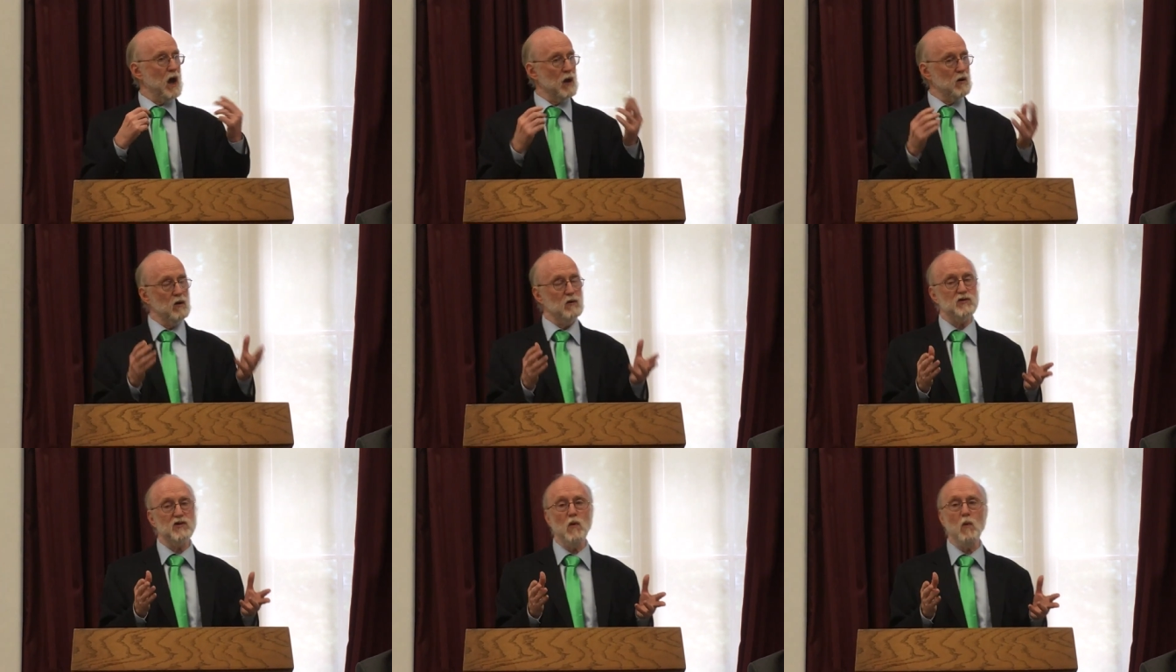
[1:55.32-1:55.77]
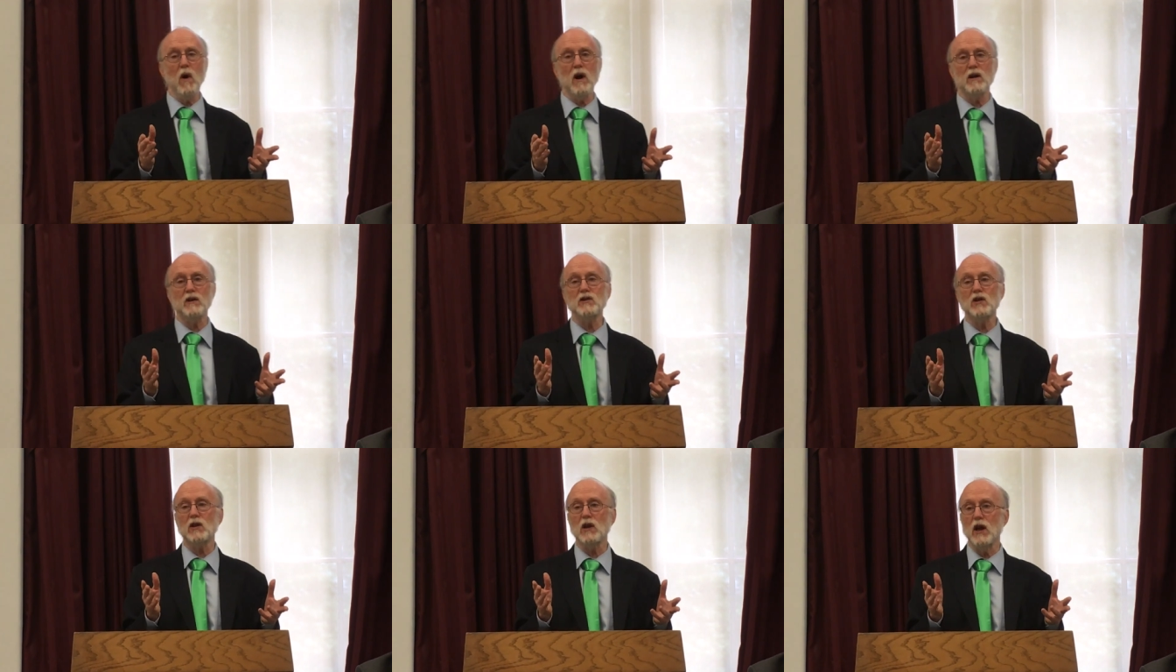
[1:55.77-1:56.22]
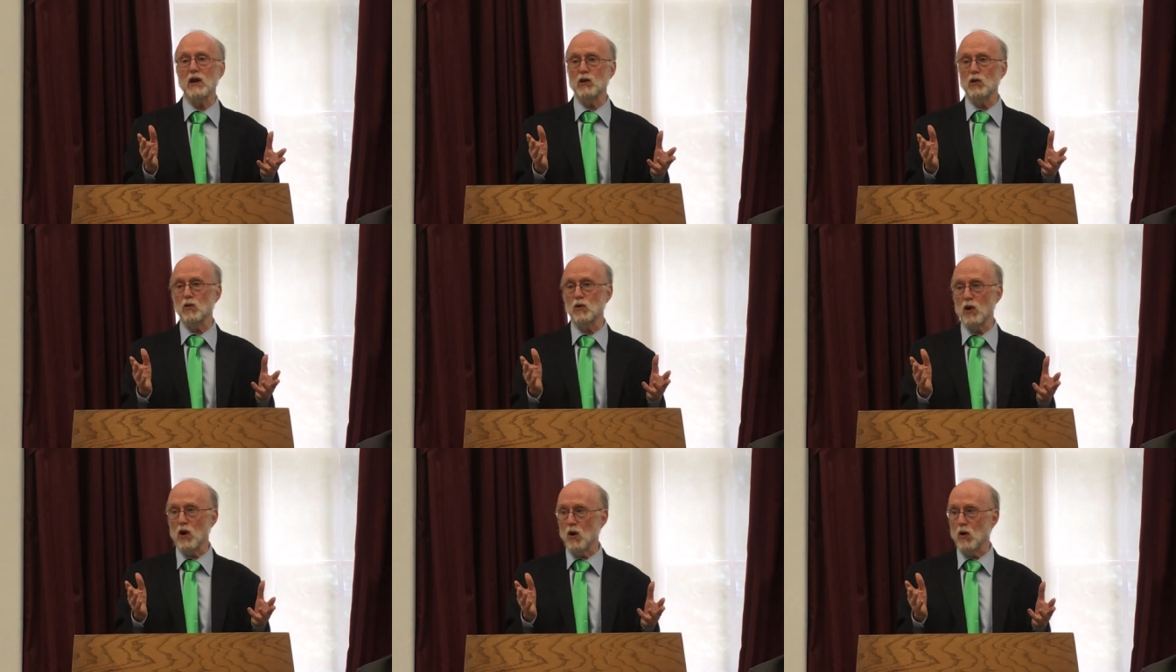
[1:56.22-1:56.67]
I also wanted to let
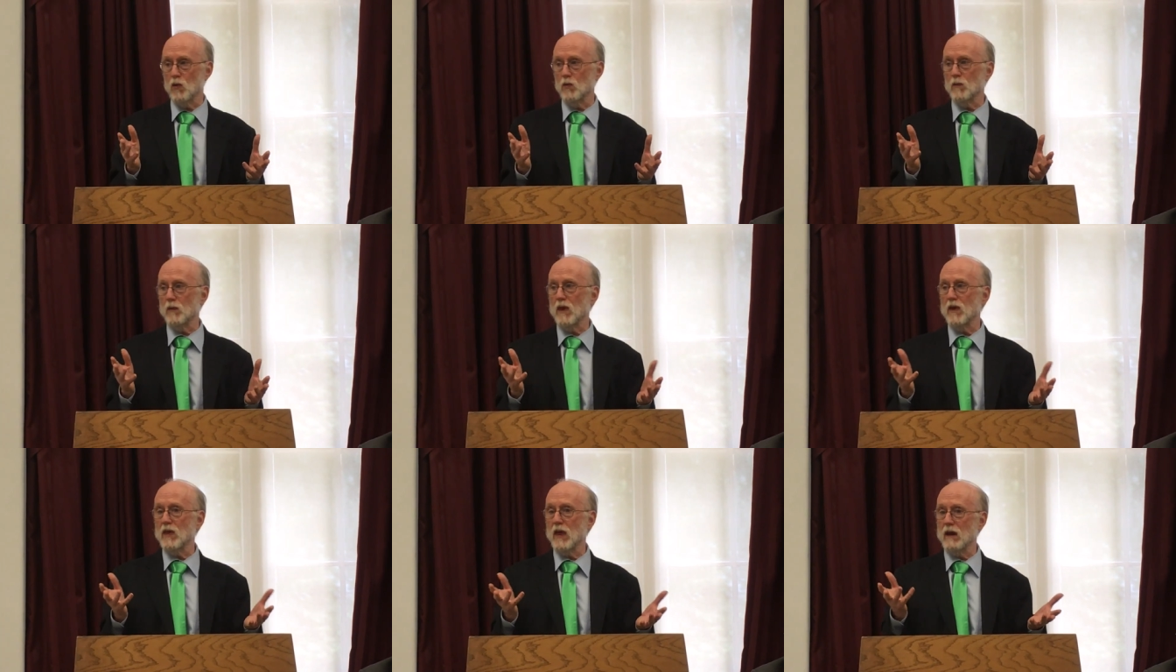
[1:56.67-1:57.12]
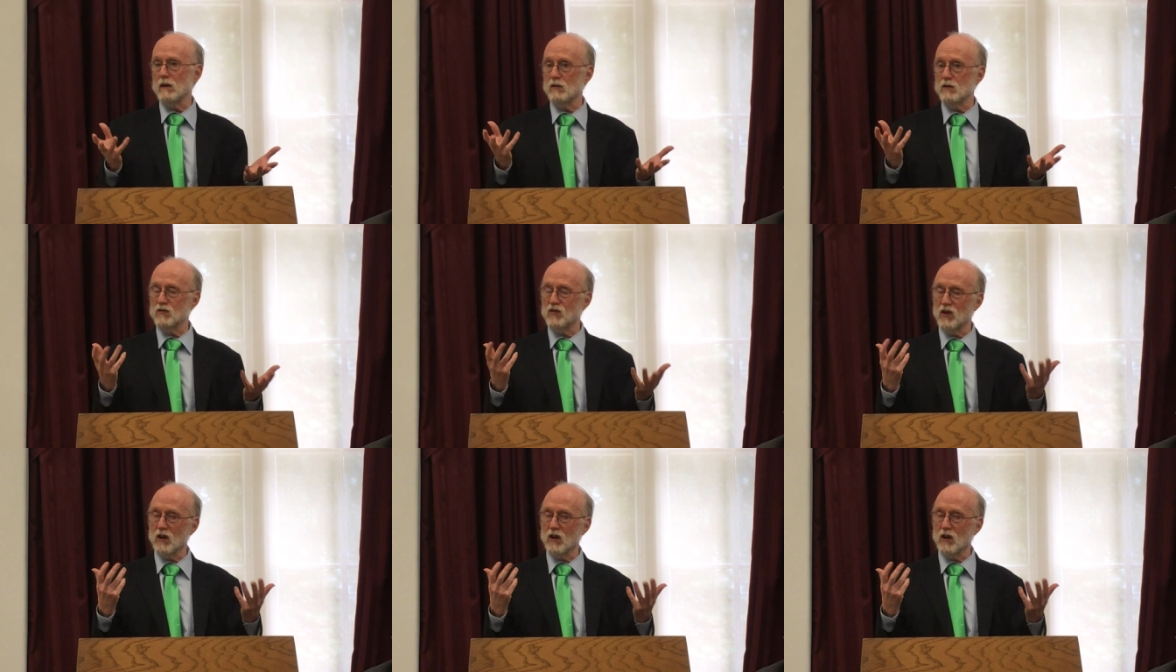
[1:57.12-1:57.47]
you know that